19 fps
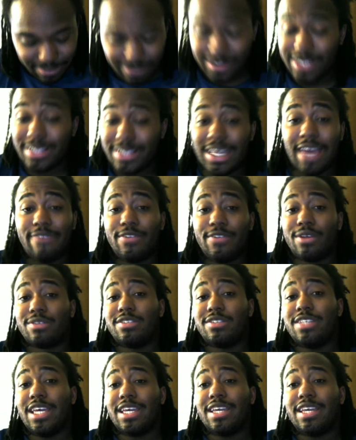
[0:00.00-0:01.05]
his dad fell
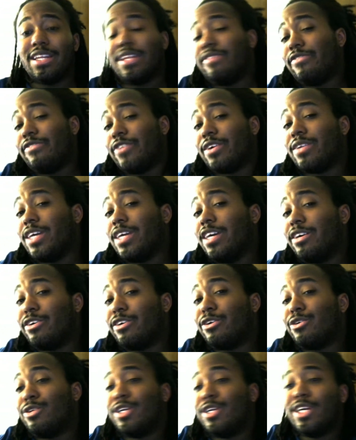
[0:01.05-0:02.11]
sick. Felt
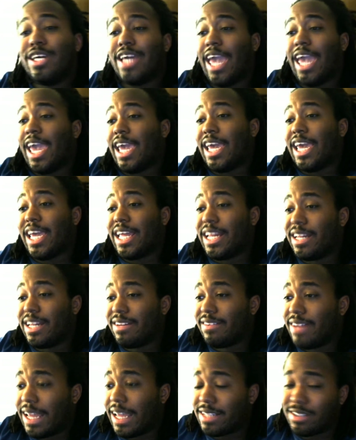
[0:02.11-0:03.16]
ill,
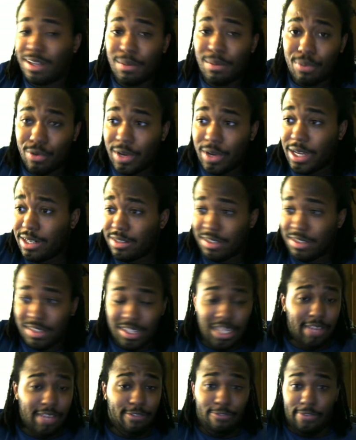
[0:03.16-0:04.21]
and at some point,
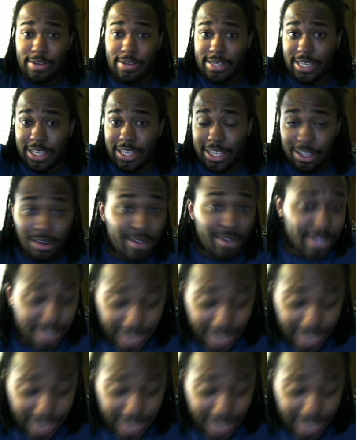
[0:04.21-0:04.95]
he fucking killed his